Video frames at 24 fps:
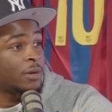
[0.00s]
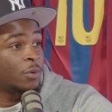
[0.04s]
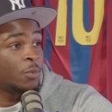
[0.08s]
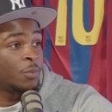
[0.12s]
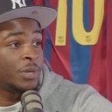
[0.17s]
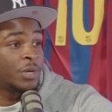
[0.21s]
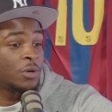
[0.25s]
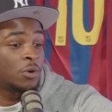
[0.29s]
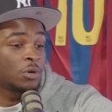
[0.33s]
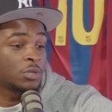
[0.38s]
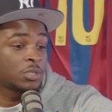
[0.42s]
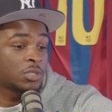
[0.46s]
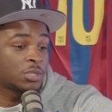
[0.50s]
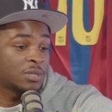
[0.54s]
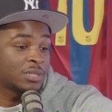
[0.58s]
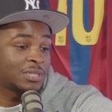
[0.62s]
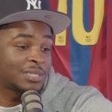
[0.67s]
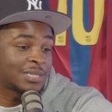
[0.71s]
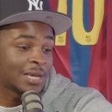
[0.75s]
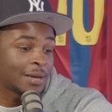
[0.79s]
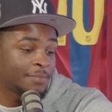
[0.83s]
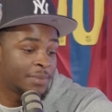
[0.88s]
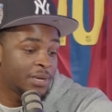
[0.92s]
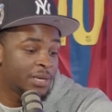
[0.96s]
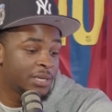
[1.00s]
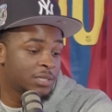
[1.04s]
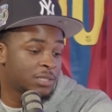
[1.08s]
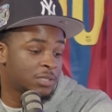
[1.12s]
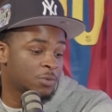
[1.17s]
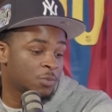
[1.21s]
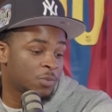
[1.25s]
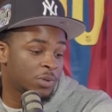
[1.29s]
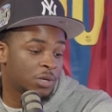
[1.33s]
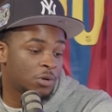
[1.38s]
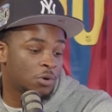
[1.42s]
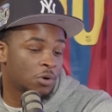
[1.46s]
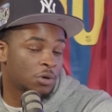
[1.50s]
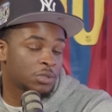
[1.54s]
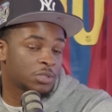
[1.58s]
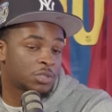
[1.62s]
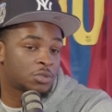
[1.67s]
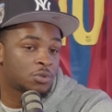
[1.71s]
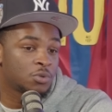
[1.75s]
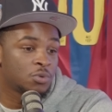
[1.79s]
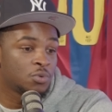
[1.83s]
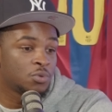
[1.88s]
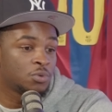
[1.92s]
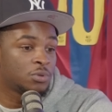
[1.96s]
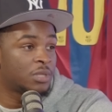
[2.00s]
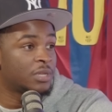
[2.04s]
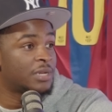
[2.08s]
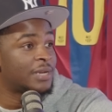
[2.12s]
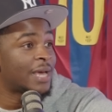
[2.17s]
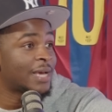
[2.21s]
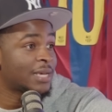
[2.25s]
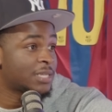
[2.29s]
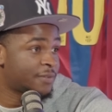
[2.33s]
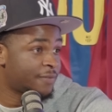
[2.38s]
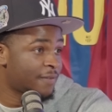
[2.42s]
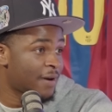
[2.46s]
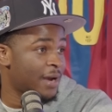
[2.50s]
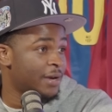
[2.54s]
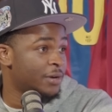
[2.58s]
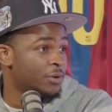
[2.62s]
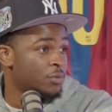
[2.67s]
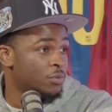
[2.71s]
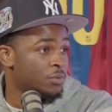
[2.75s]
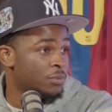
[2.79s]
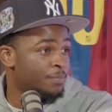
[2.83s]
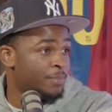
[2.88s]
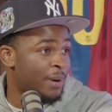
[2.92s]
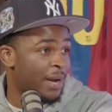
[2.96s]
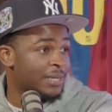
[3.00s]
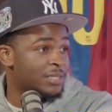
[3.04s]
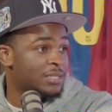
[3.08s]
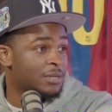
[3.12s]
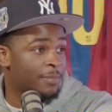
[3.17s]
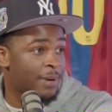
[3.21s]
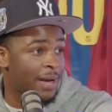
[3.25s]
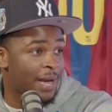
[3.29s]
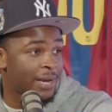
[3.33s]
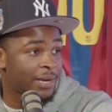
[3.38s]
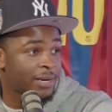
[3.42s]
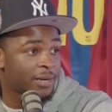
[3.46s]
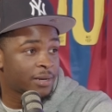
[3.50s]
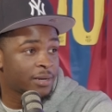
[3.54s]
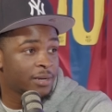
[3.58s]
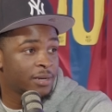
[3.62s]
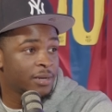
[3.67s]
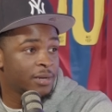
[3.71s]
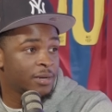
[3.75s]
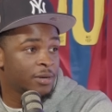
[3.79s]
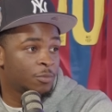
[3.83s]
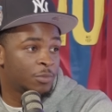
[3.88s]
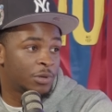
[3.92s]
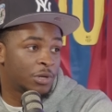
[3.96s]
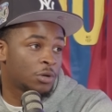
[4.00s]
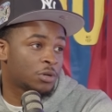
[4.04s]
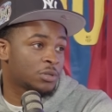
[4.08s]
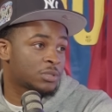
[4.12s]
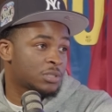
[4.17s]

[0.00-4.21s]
We got to semis. We got to the next final yeah. back to back. We oh, lost.